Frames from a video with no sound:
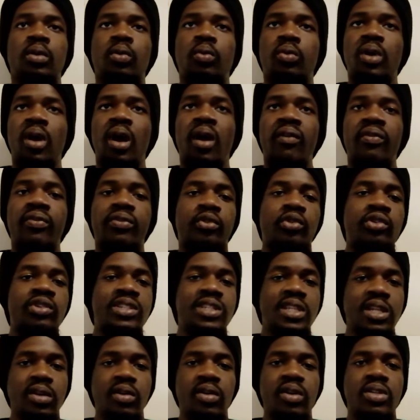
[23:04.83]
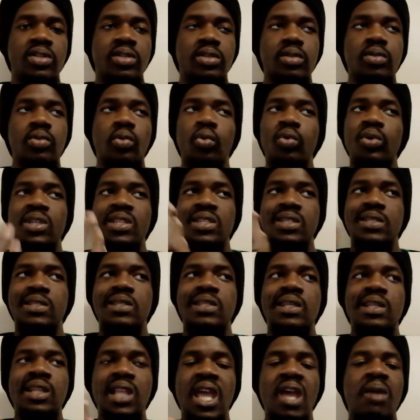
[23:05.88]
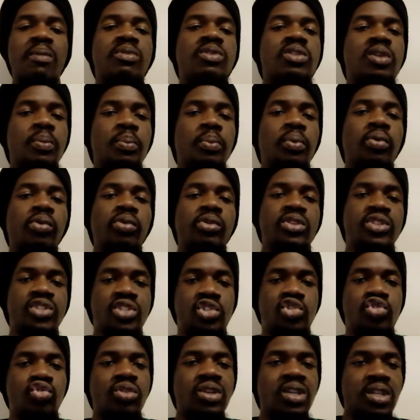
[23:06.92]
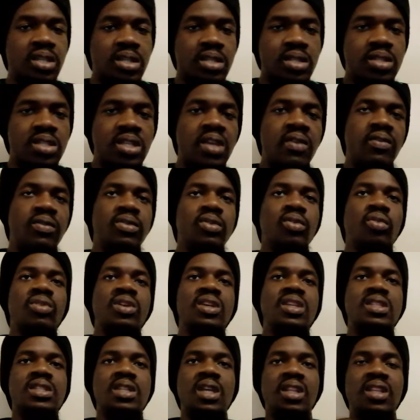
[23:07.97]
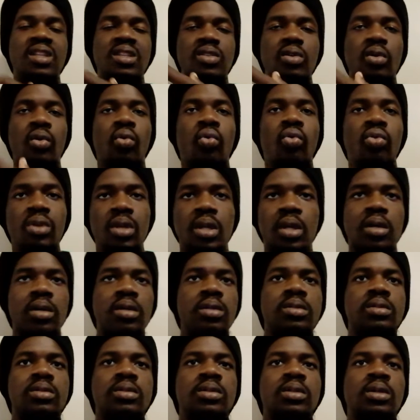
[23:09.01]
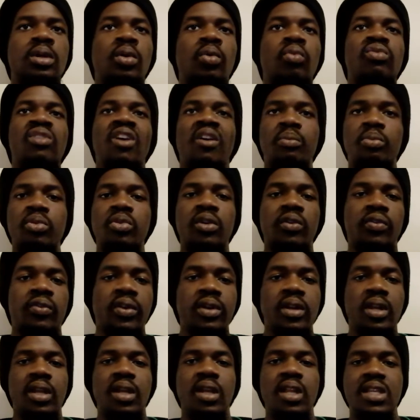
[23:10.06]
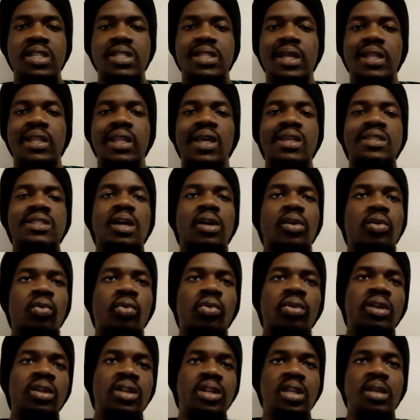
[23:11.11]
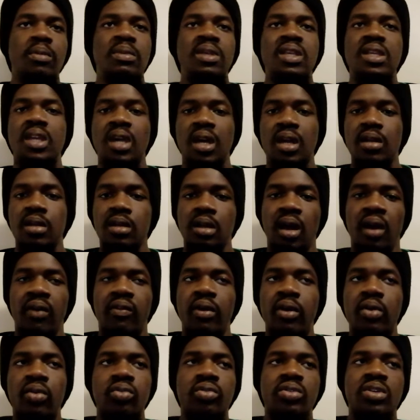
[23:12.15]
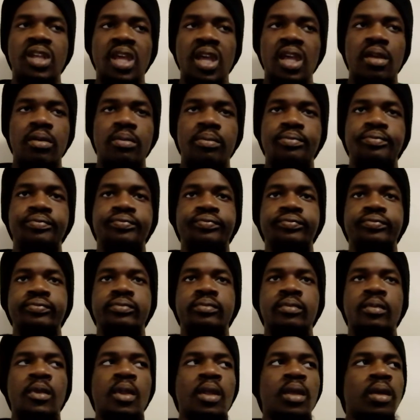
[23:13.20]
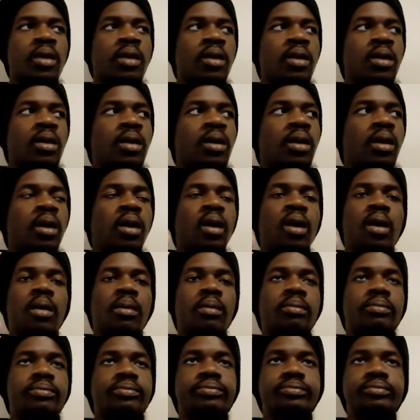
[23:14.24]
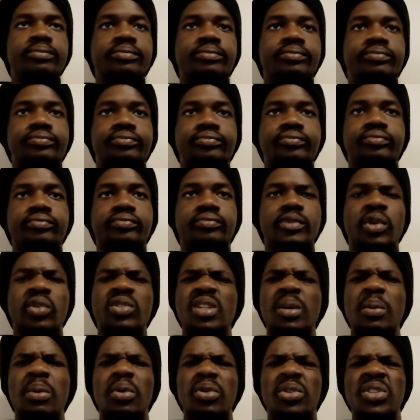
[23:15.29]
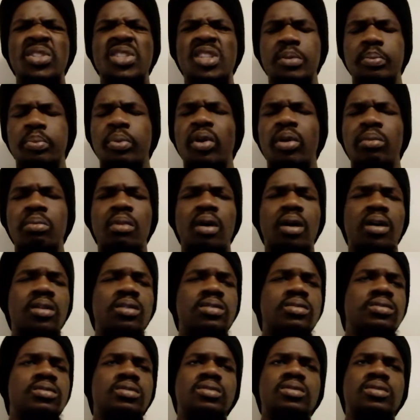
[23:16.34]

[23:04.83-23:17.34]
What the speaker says: We have Christian Eriksen, who is still able to pull strings even though he's getting older. We have Bruno Fernandes that has a goal in him. He can have a good game. I was about to say Pogba.